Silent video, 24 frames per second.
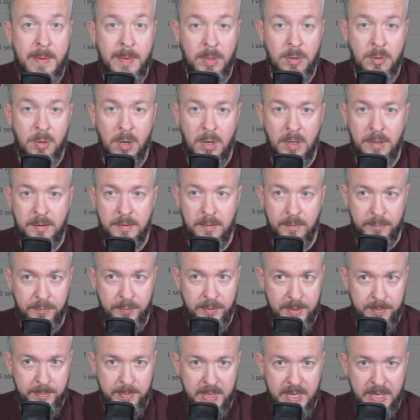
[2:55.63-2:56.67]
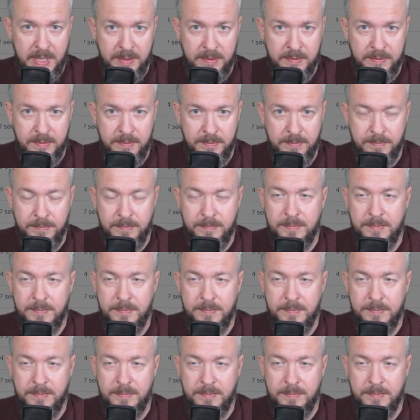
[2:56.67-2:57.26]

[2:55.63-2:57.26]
I will call it FreePad.